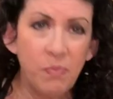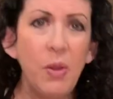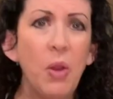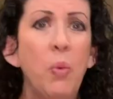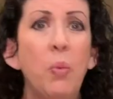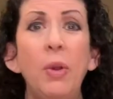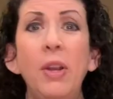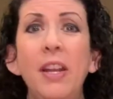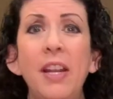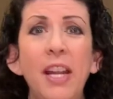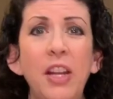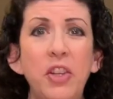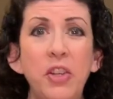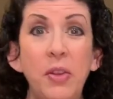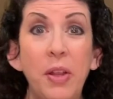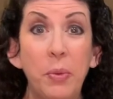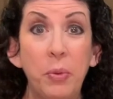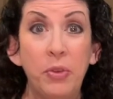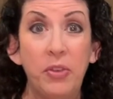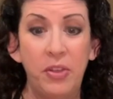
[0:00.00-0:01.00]
what did I do
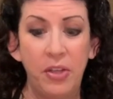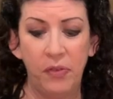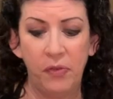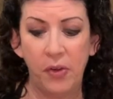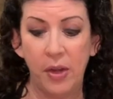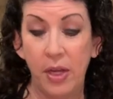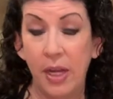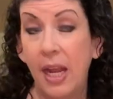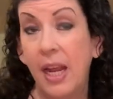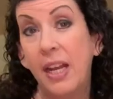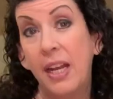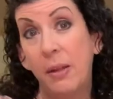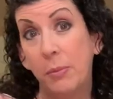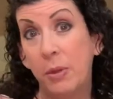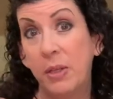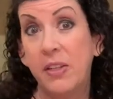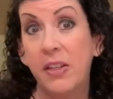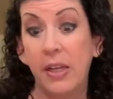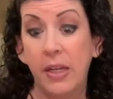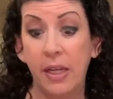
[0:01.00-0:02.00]
that was different? And I'm
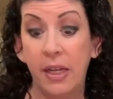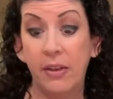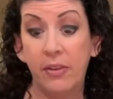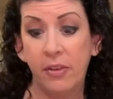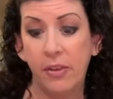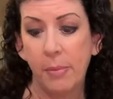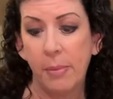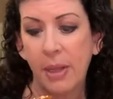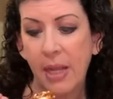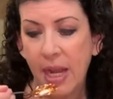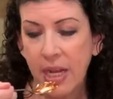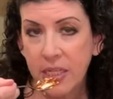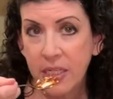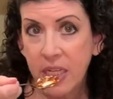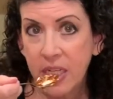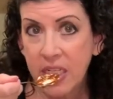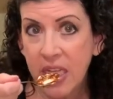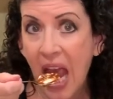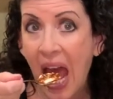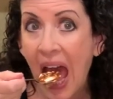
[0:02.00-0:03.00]
gonna tell you, it's the molasses.